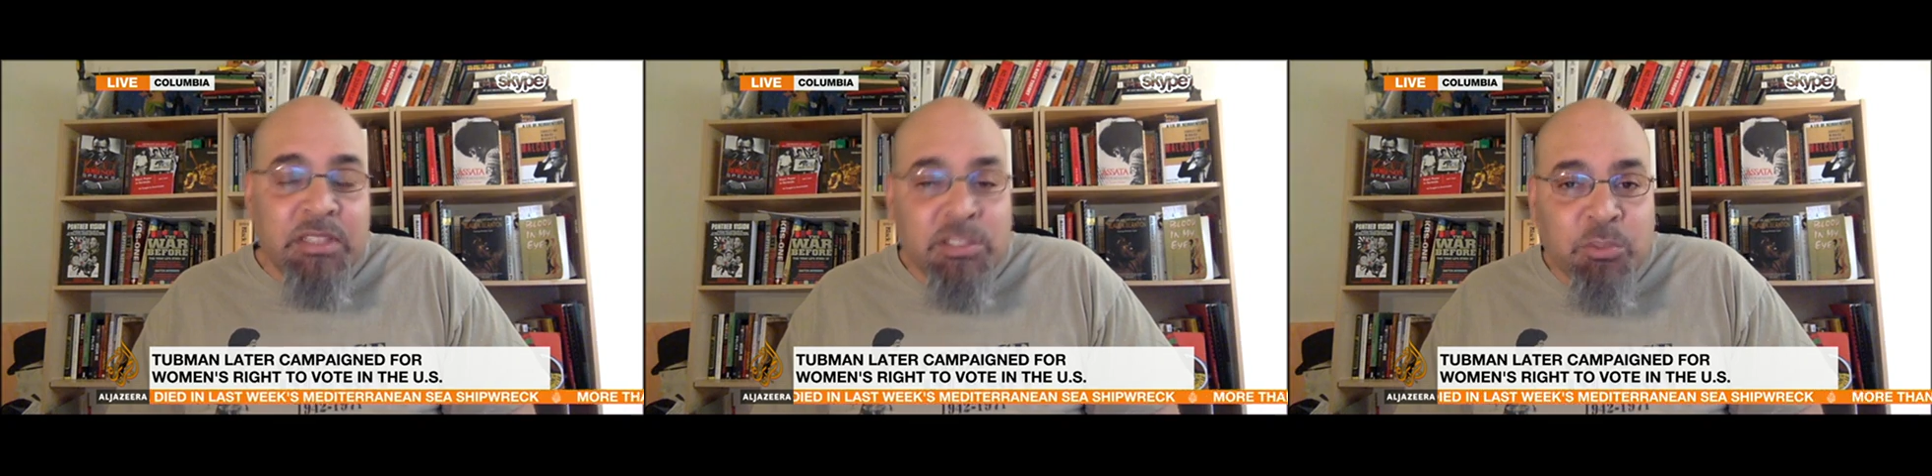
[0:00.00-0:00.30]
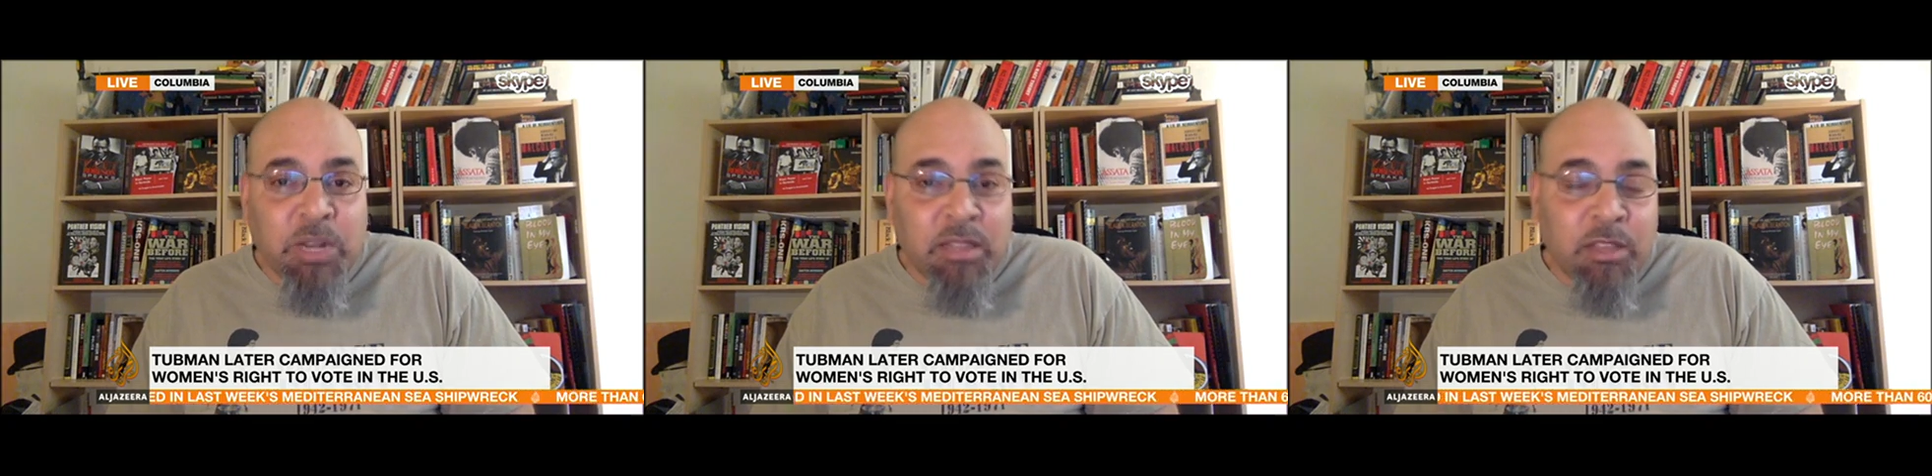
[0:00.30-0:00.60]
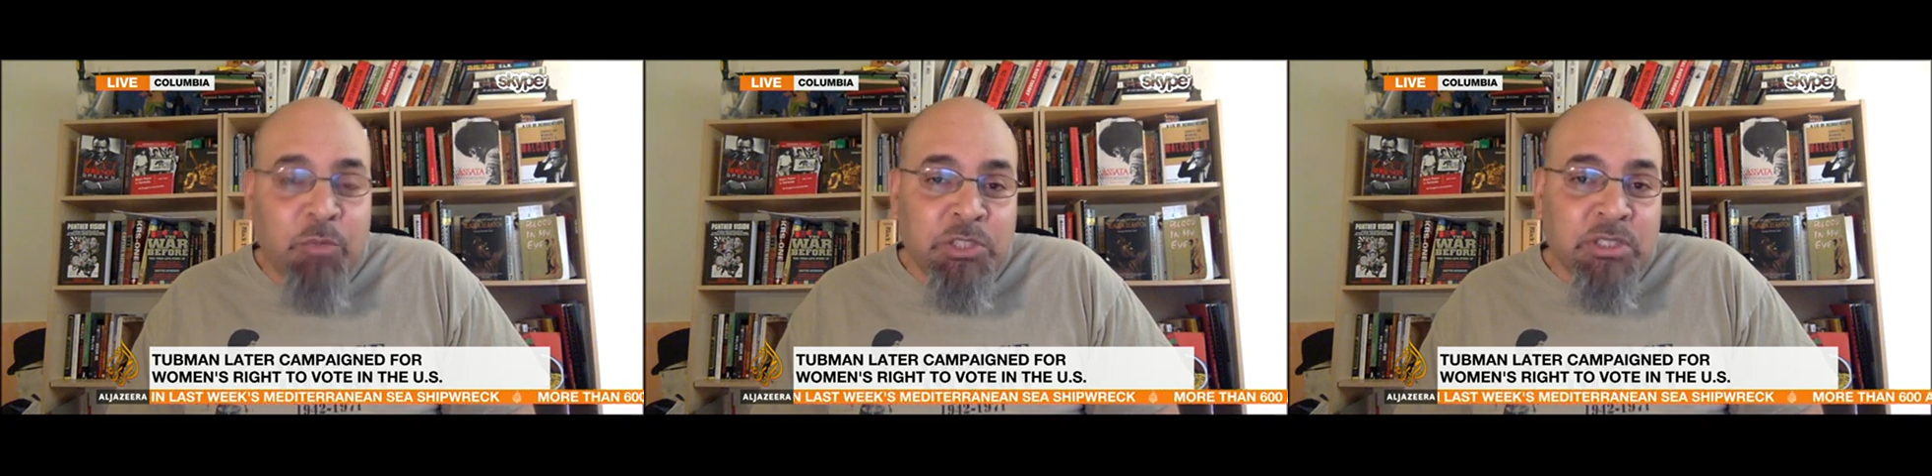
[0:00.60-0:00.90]
And this is what I
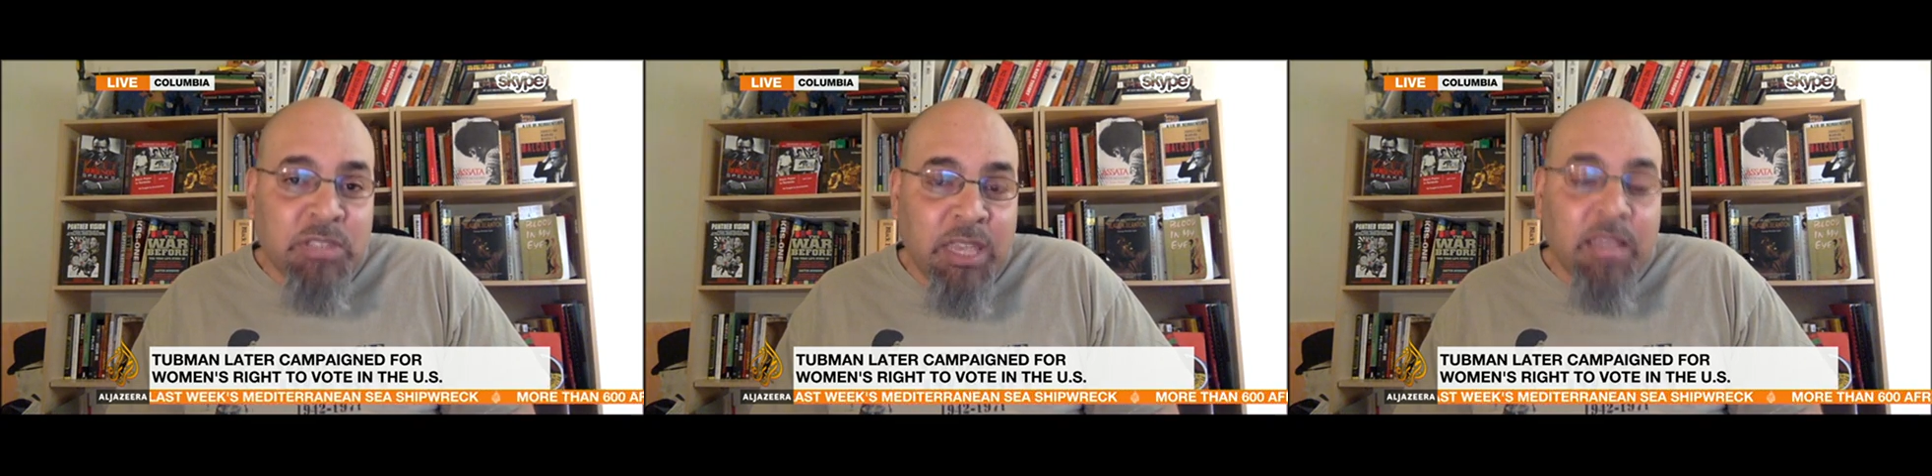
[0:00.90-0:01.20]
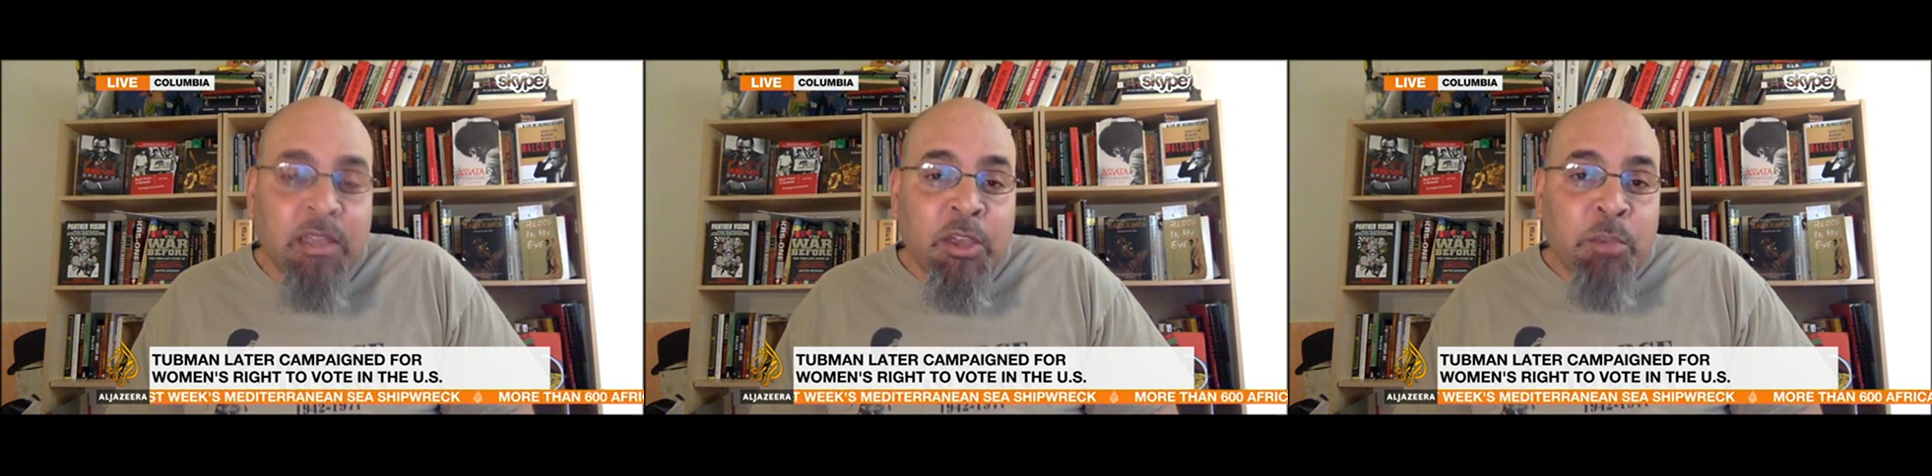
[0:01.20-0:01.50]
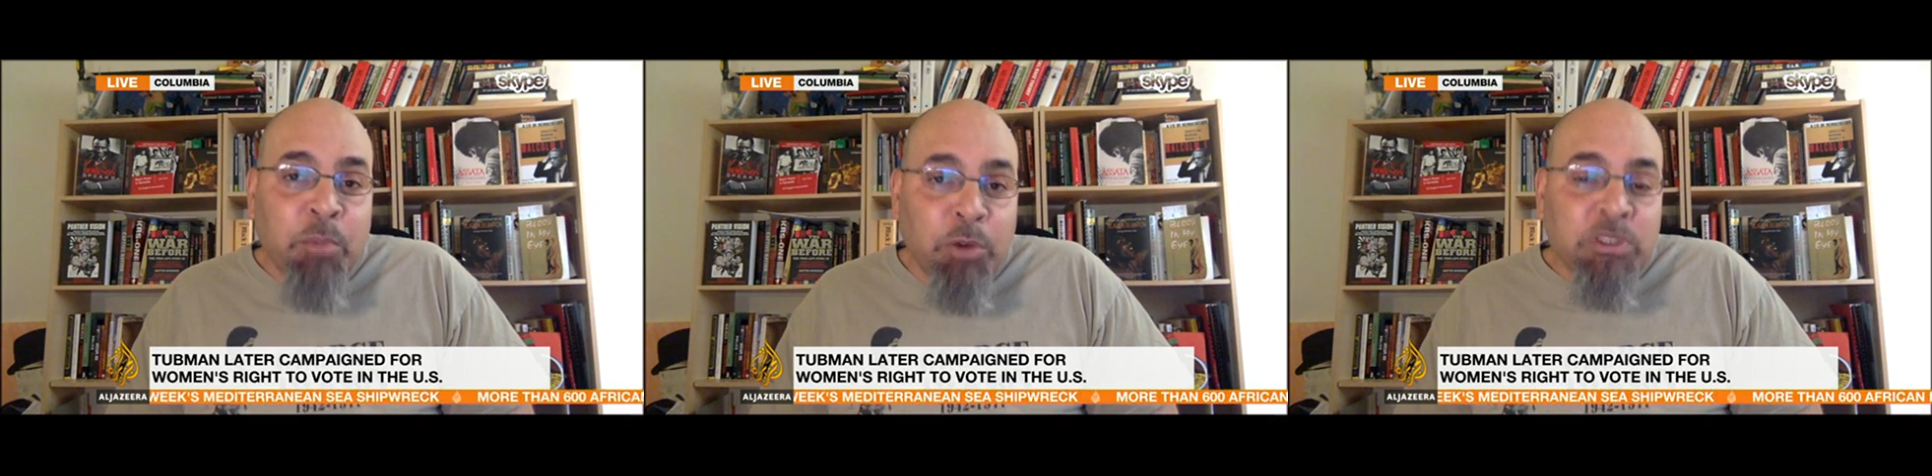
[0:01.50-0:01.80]
think we should take
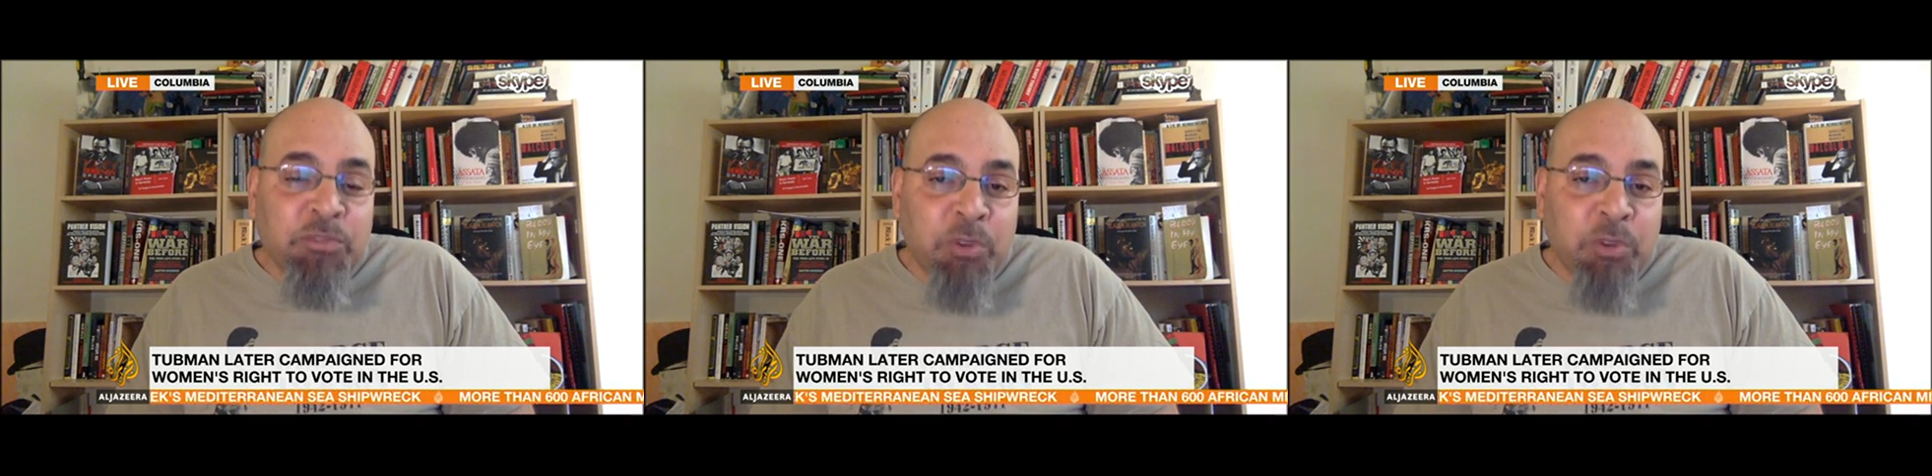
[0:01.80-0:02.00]
most